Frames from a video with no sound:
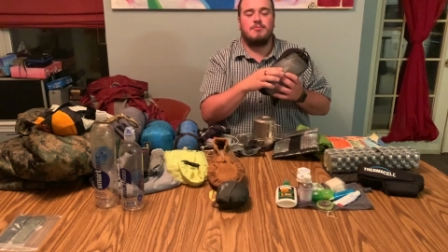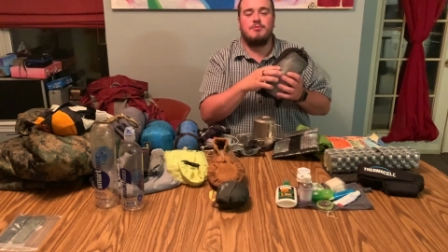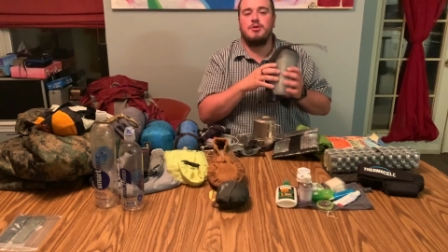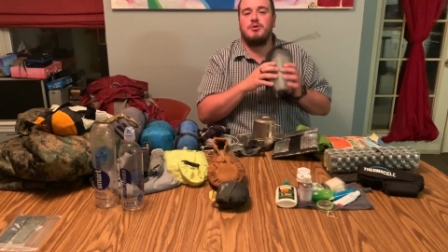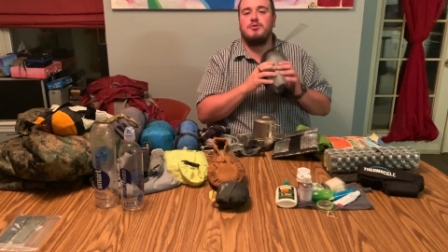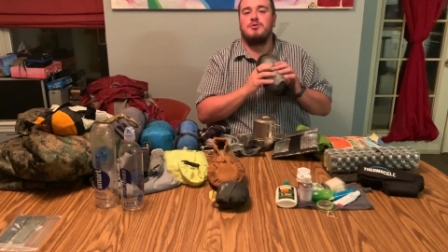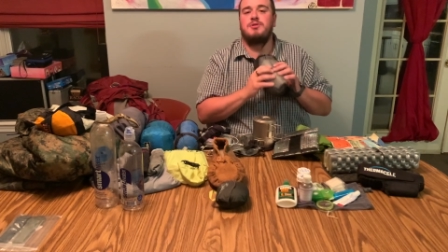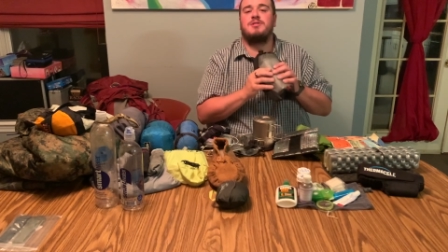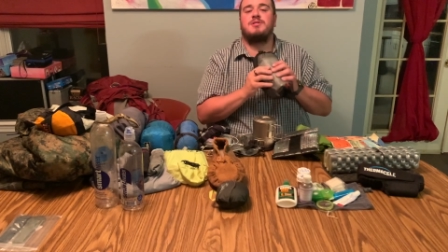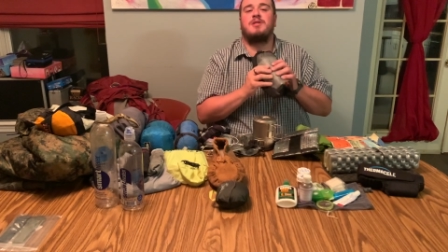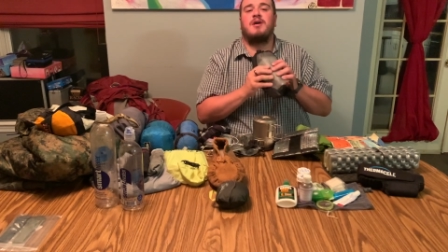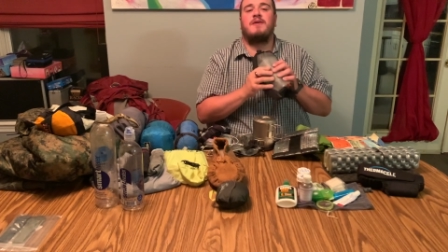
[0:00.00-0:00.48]
new
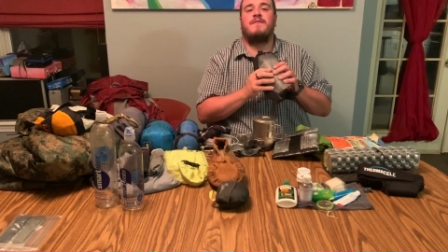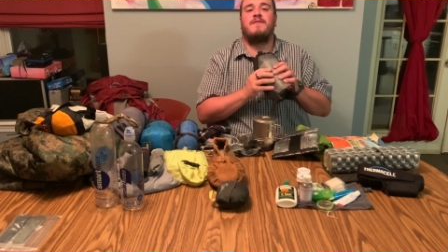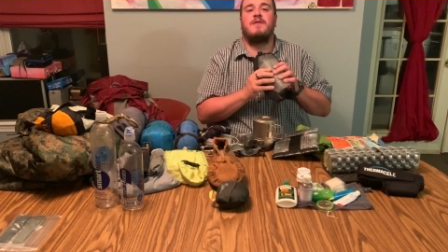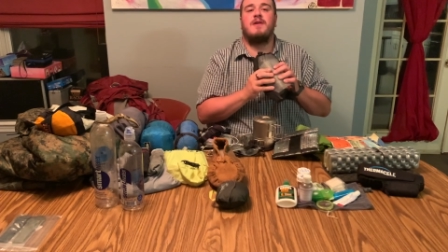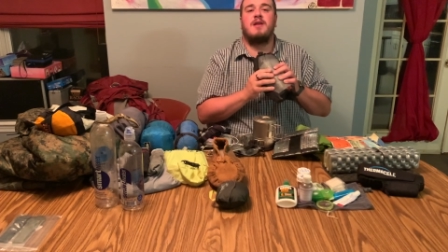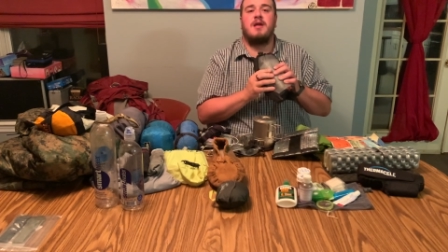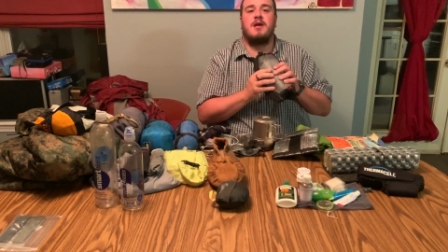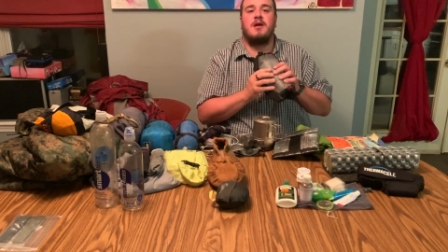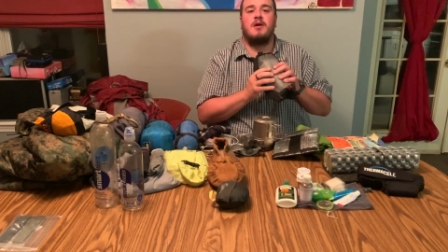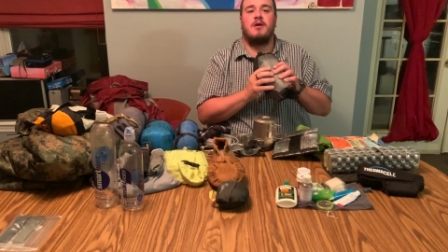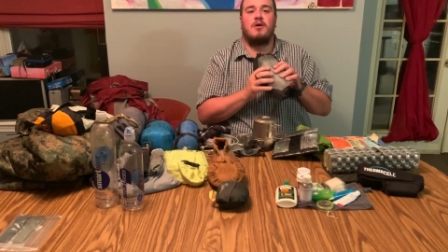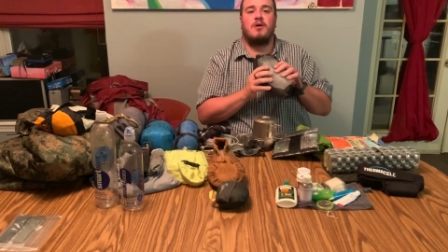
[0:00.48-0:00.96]
stuff in
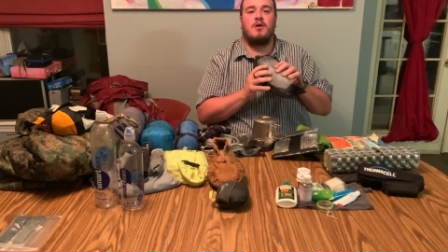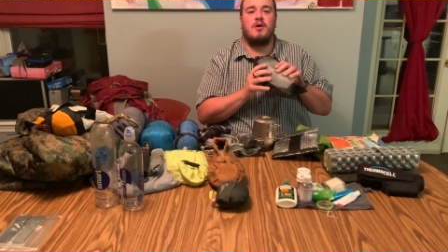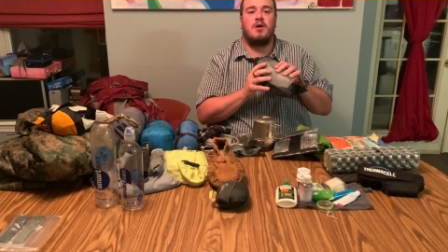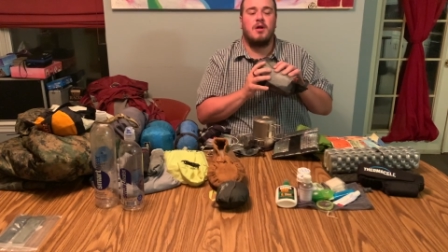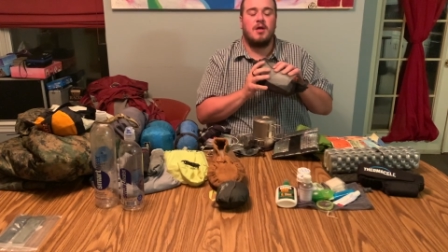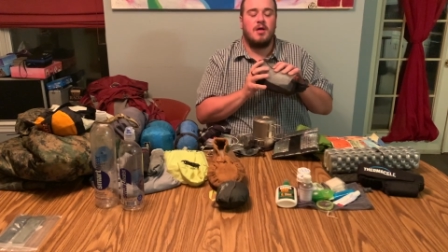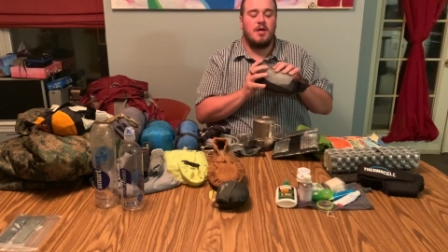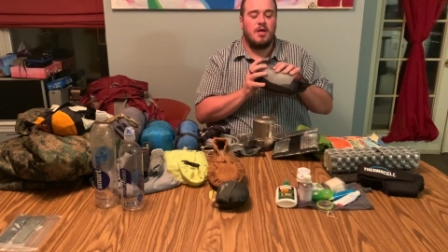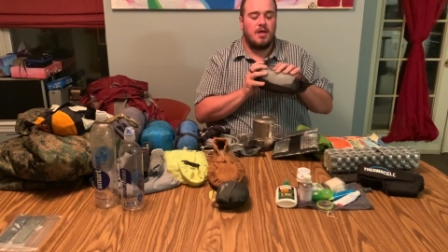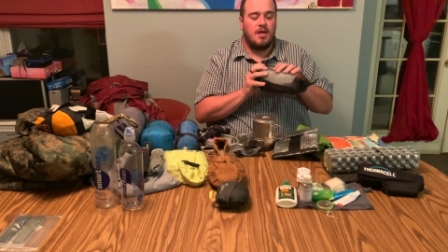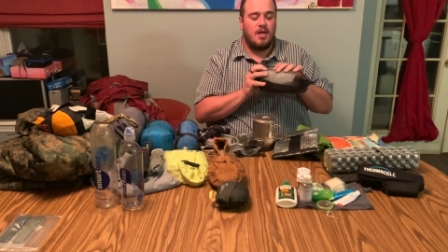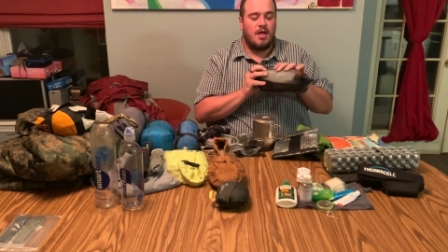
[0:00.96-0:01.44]
here,
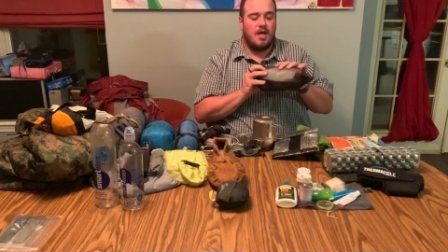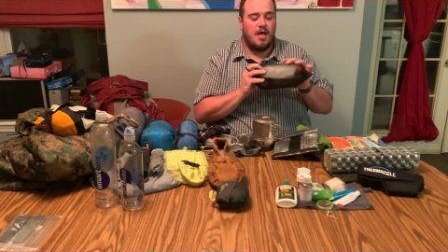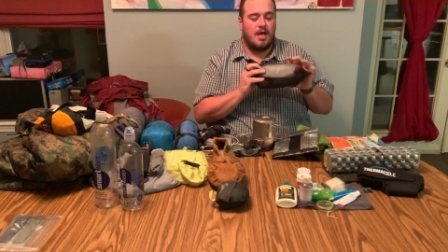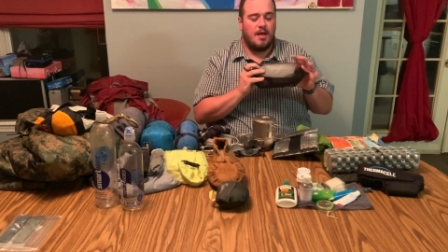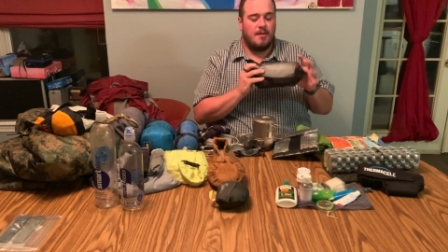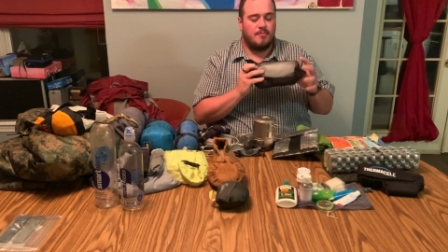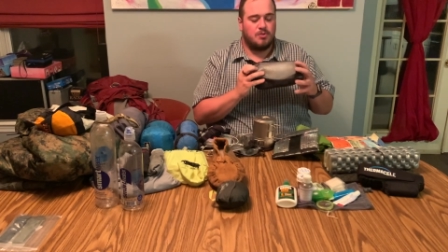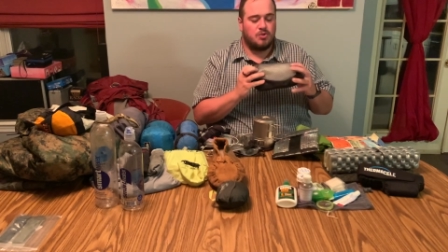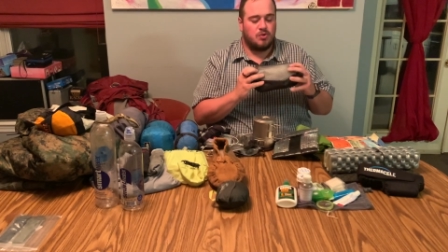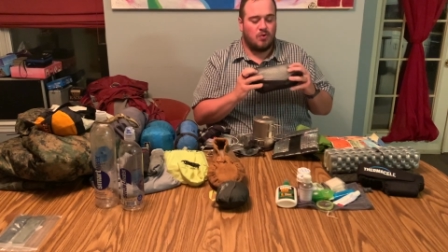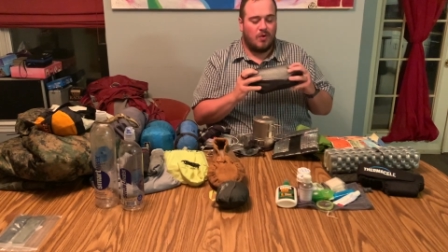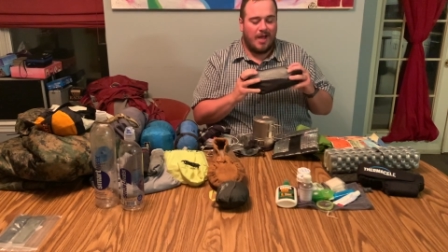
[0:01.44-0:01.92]

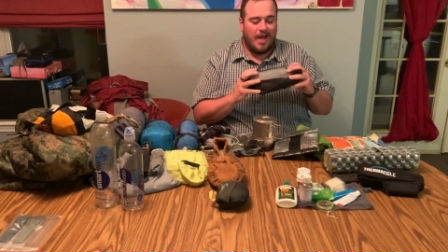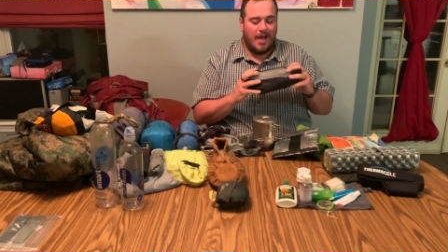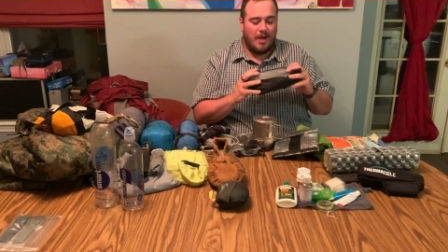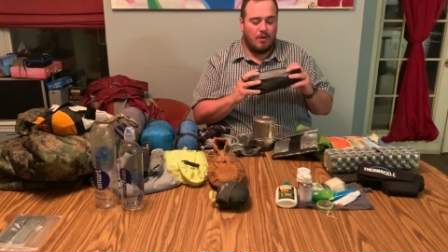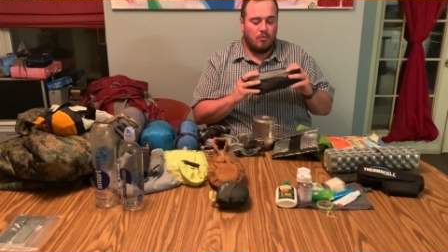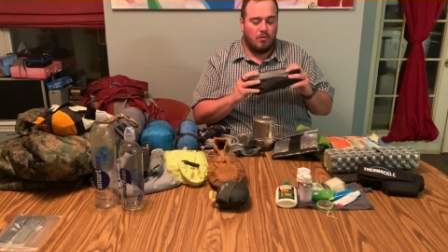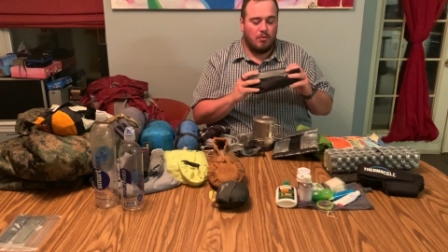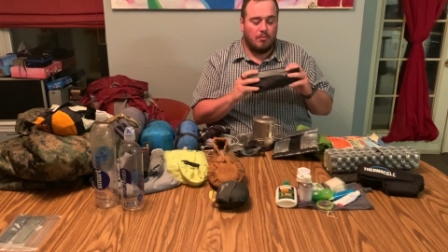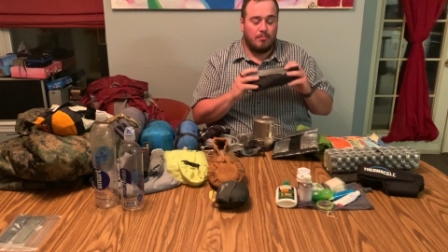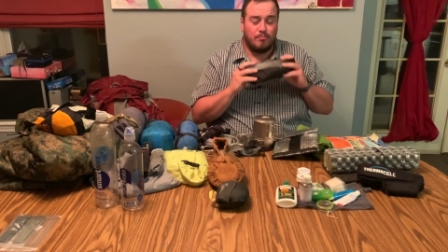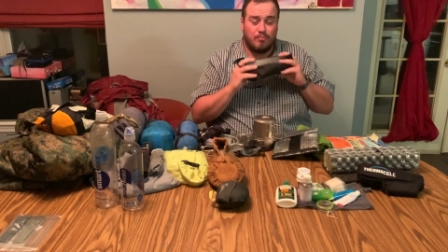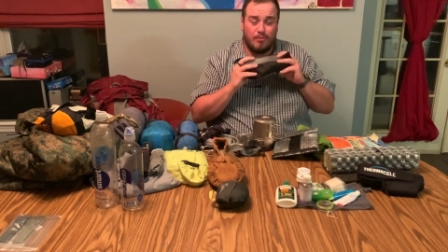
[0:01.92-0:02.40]
so I
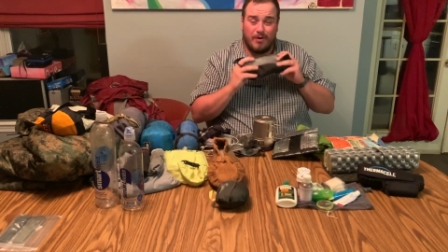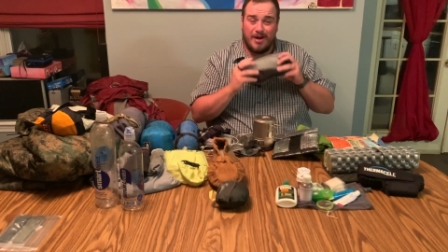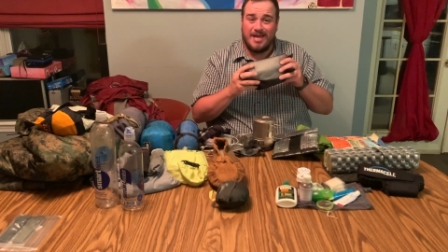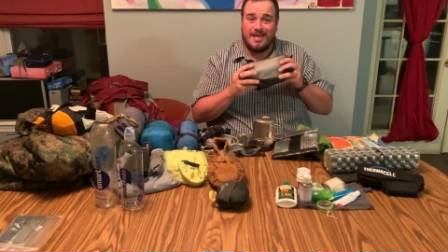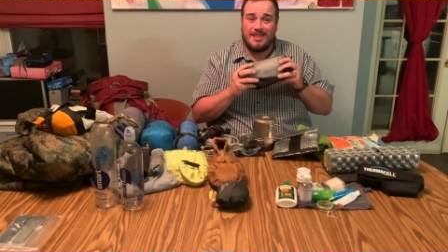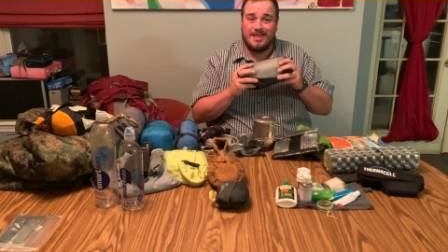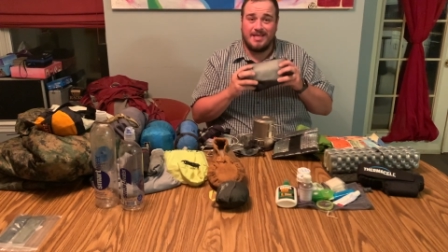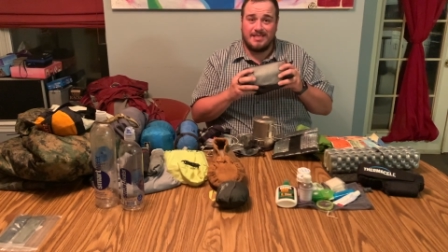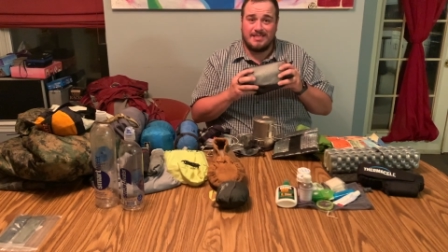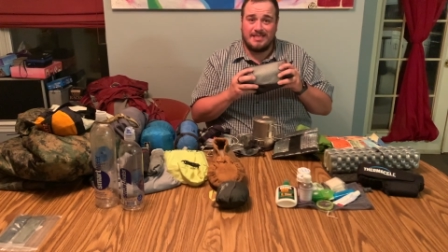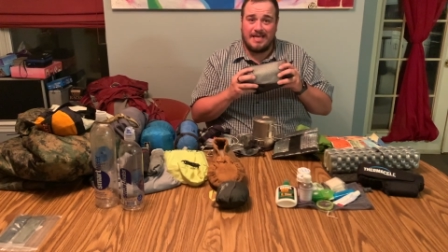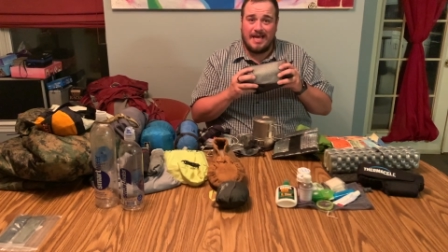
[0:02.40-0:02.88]
will break
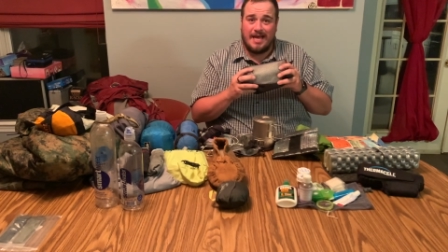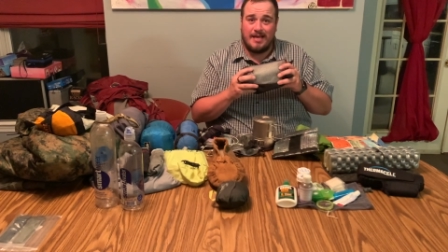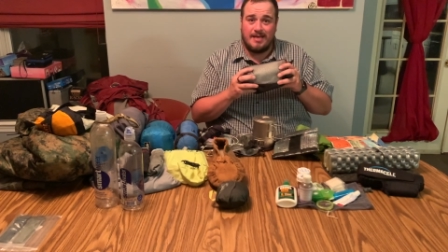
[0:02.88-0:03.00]
this